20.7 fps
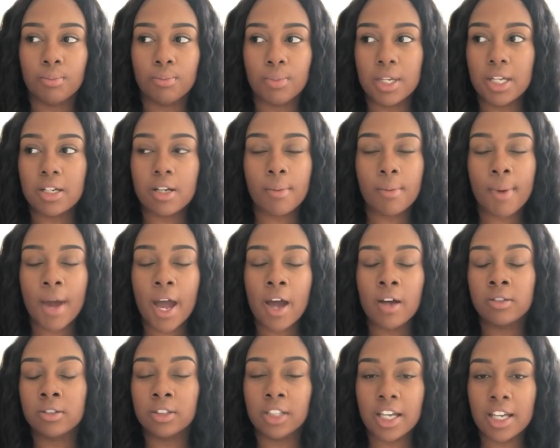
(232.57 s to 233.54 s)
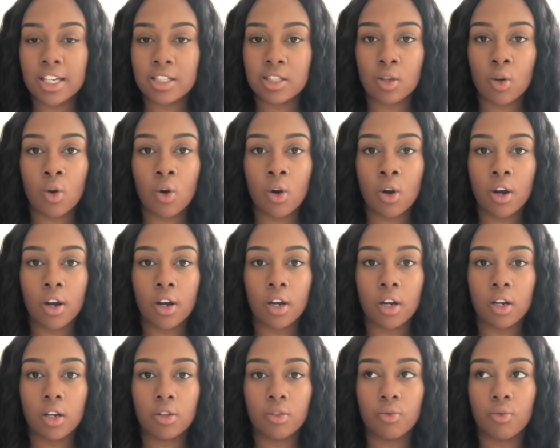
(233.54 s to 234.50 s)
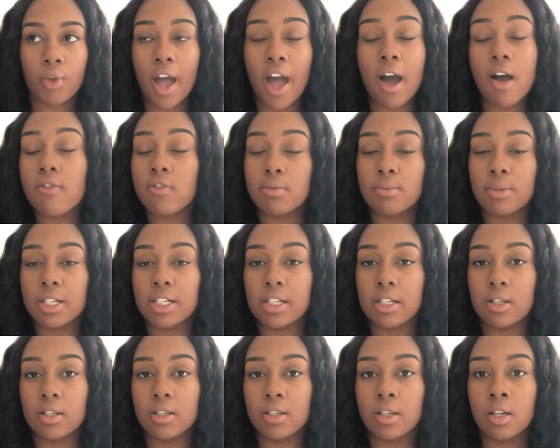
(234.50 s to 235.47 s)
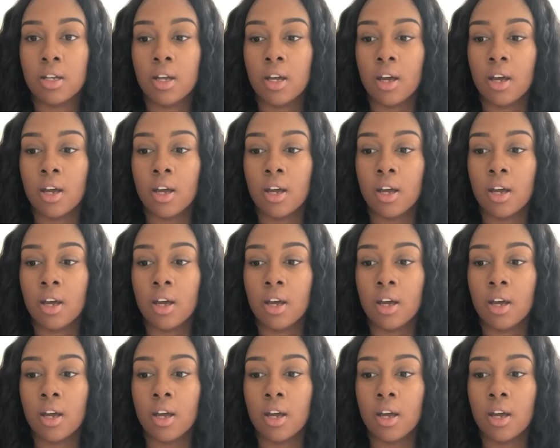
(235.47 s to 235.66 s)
being a pound less or however many